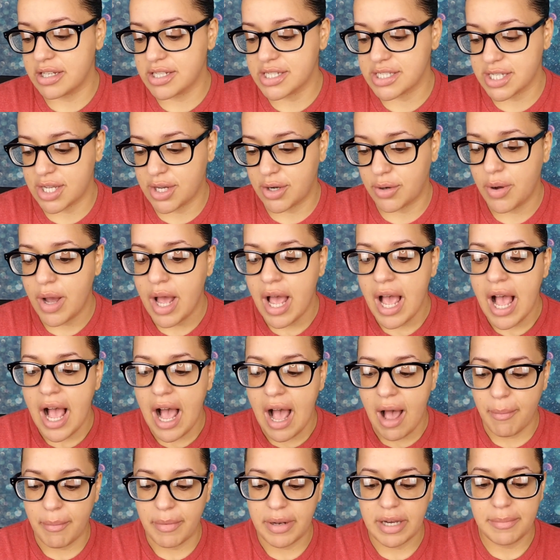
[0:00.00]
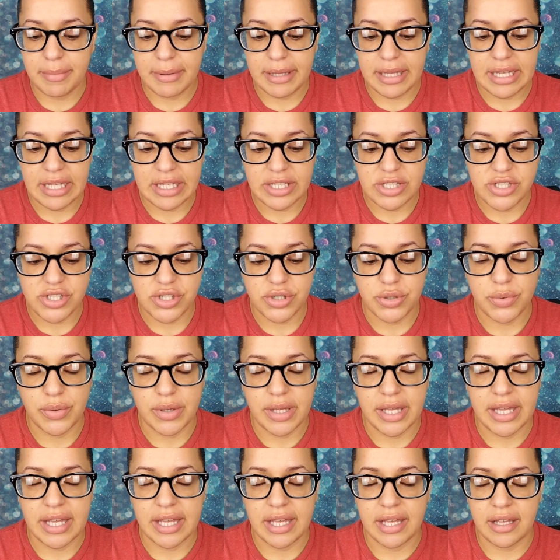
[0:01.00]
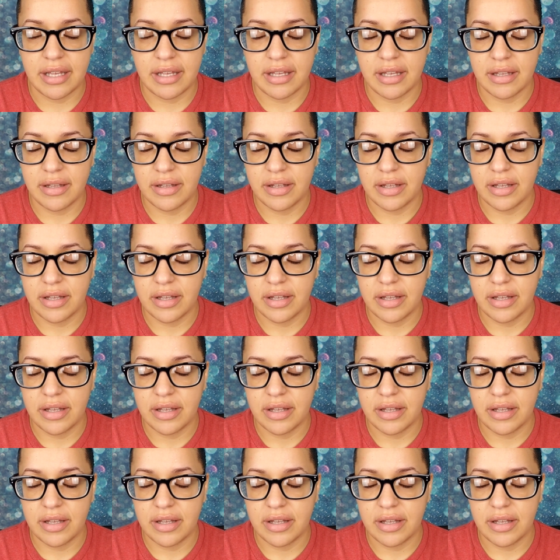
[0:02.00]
So I'm going to be doing